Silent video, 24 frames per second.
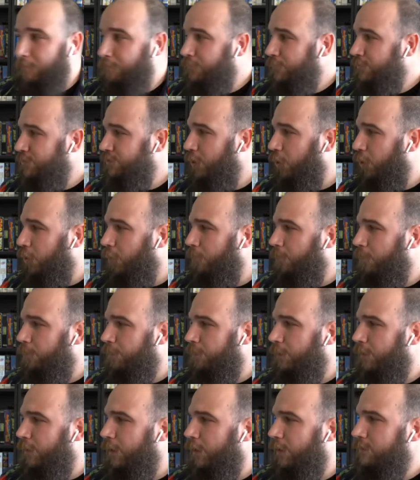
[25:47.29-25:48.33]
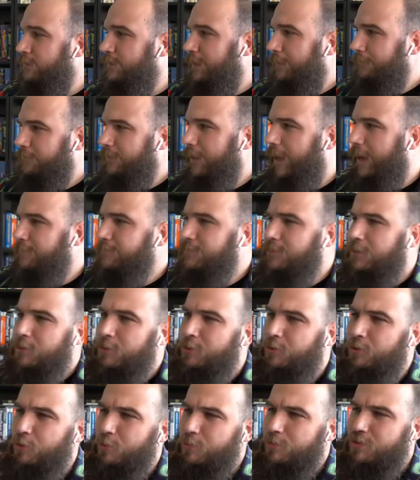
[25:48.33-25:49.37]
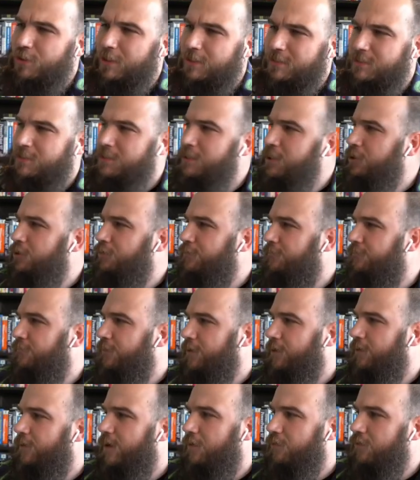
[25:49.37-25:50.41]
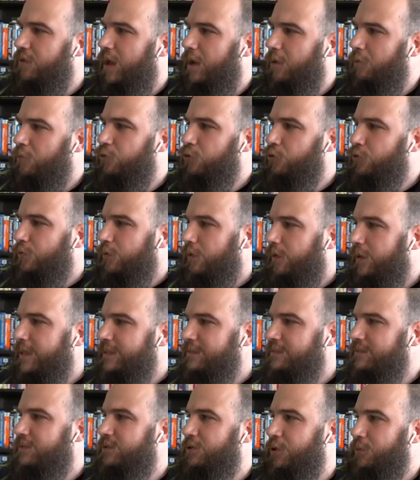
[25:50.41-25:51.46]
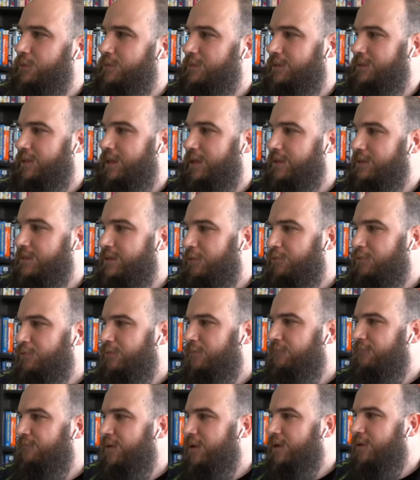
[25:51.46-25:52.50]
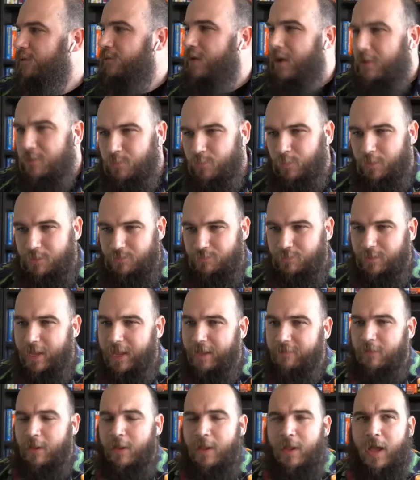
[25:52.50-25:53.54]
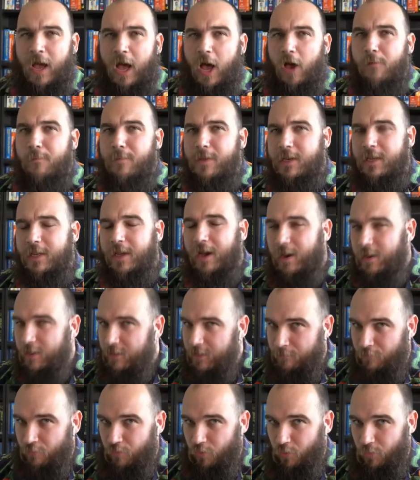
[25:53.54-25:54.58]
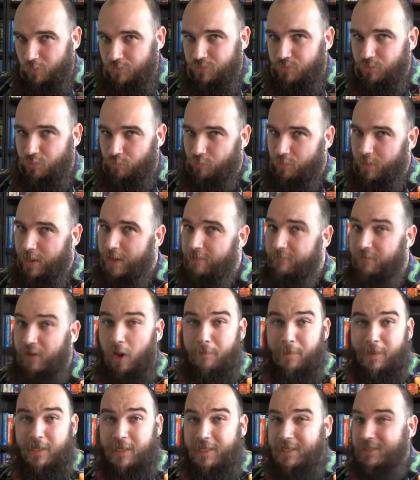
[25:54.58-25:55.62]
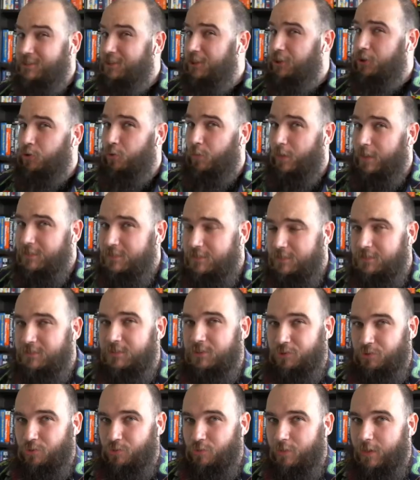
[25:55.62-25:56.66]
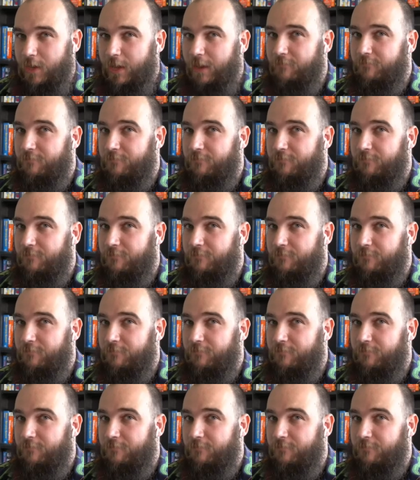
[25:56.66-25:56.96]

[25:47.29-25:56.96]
So sometimes you just need to figure out how to list those things, how to figure out what you have. How many IAM roles do you have? How many EC2 instances do you have?